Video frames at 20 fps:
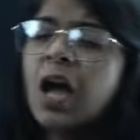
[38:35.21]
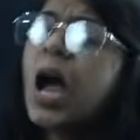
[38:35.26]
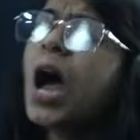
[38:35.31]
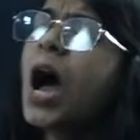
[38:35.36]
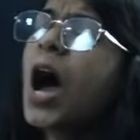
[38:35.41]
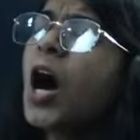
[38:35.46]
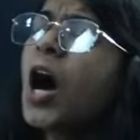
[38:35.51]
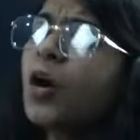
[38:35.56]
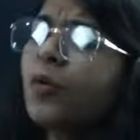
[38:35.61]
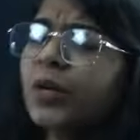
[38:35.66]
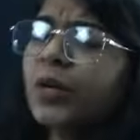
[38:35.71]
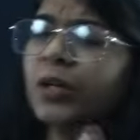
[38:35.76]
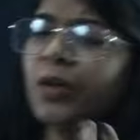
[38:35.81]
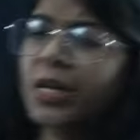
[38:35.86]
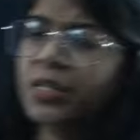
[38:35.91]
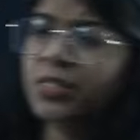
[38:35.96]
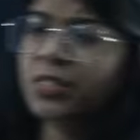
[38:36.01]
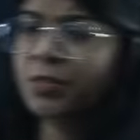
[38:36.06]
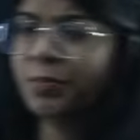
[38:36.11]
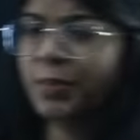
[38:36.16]
How will you
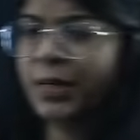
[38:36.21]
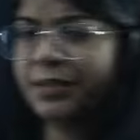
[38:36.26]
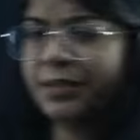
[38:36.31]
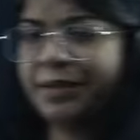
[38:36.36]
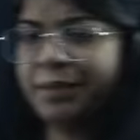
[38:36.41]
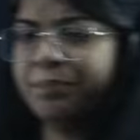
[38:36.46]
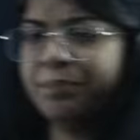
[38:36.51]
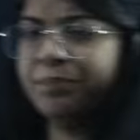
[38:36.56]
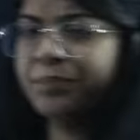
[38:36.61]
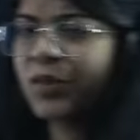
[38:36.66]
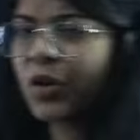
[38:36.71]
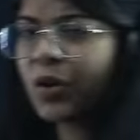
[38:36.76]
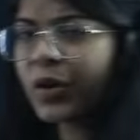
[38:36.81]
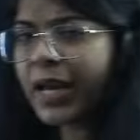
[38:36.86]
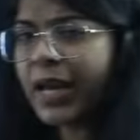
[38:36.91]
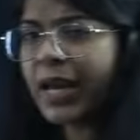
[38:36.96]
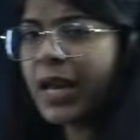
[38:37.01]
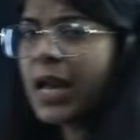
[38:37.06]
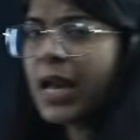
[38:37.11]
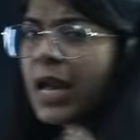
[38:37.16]
estimate them?
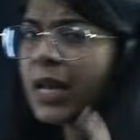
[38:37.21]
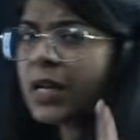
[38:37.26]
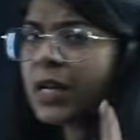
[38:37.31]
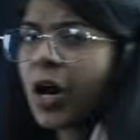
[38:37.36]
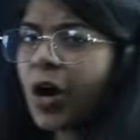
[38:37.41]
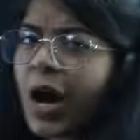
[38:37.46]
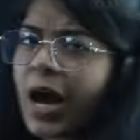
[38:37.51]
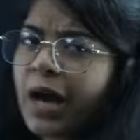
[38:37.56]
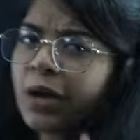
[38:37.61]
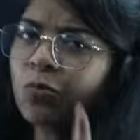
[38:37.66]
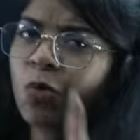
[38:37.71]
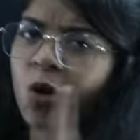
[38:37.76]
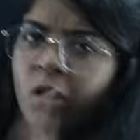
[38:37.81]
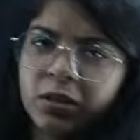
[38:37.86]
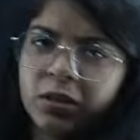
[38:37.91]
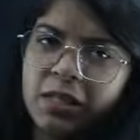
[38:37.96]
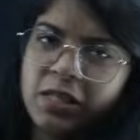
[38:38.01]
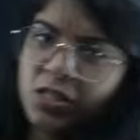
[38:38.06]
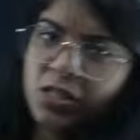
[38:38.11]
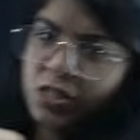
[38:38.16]
Okay, now I
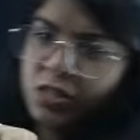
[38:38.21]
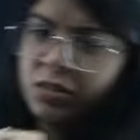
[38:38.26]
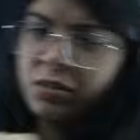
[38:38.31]
want this